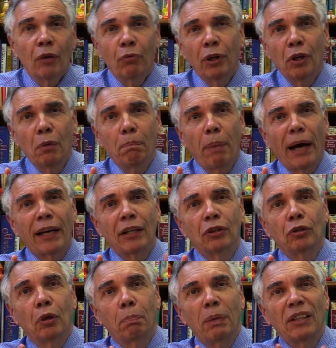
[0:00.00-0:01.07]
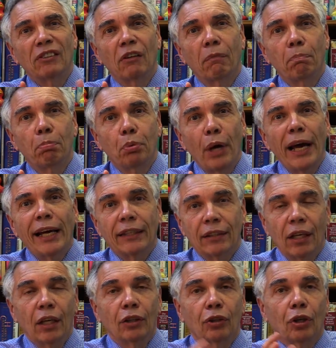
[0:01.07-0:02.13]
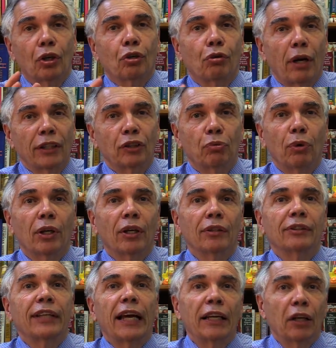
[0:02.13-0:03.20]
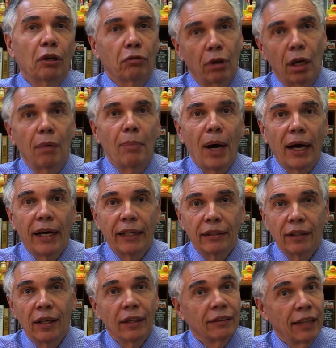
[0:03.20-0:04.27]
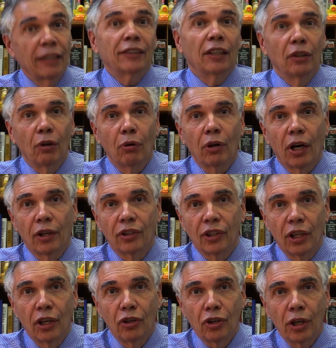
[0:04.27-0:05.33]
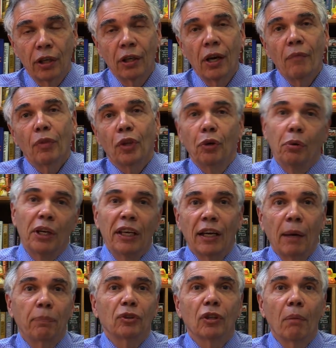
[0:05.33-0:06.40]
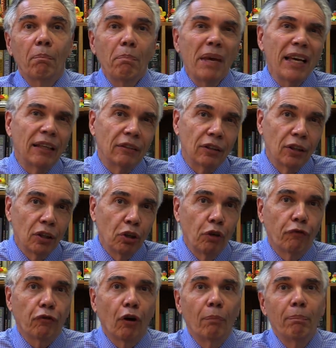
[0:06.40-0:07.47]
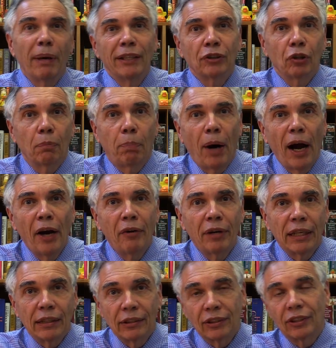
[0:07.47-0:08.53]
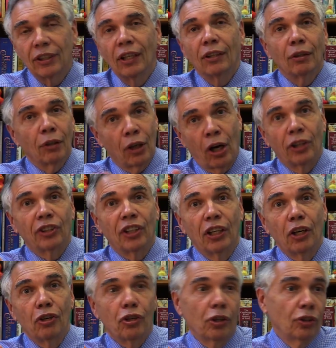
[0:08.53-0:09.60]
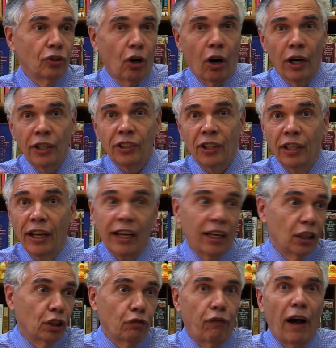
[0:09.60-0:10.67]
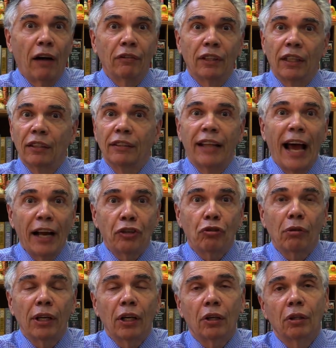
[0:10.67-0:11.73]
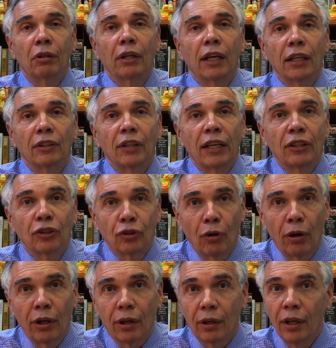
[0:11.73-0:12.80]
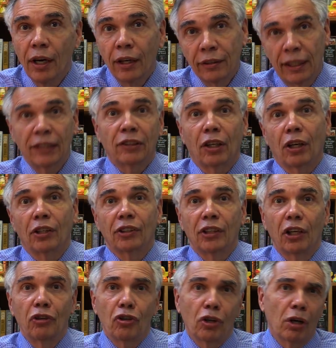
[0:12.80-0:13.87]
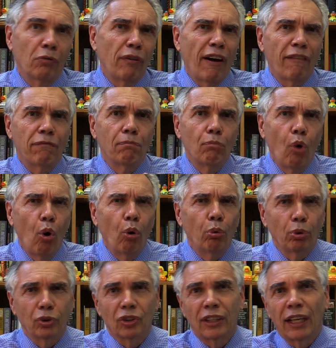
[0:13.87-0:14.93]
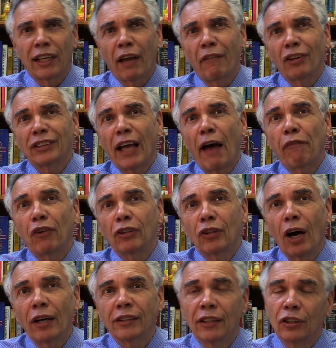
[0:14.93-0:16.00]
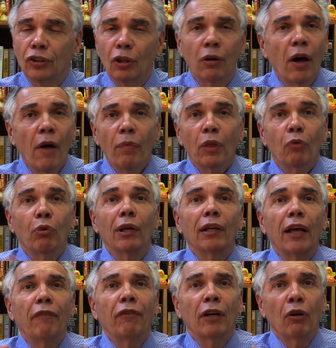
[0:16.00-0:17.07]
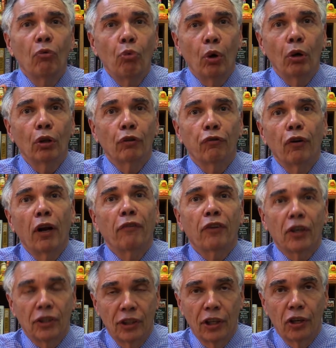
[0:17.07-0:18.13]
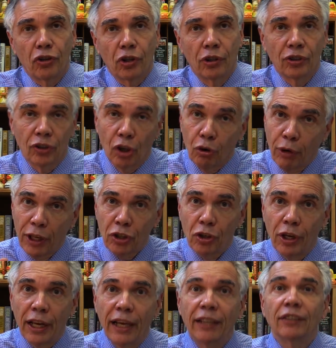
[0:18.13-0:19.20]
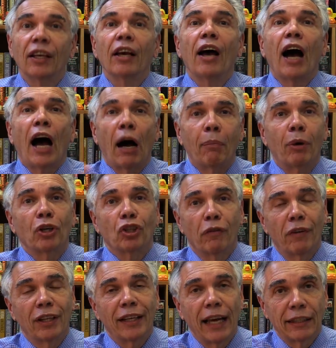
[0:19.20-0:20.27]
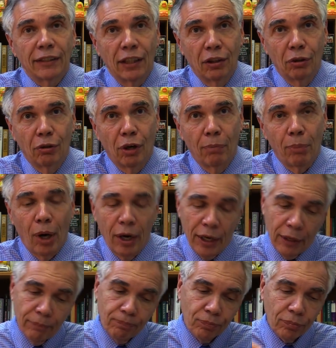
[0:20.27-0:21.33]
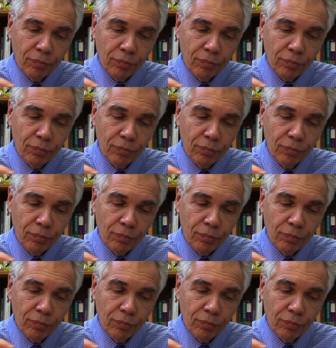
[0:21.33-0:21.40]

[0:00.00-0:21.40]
When you bite into a piece of bread, the crust will contain acrylamide. That's a known carcinogen. You heat up some meat, you form benzopyrenes. Carcinogens, arsenic is found in naturally occurring in, in soil. That's a carcinogen. We have molds that give us aflatoxins. So we live in a world full of carcinogens. The question is how much of it gets into our body.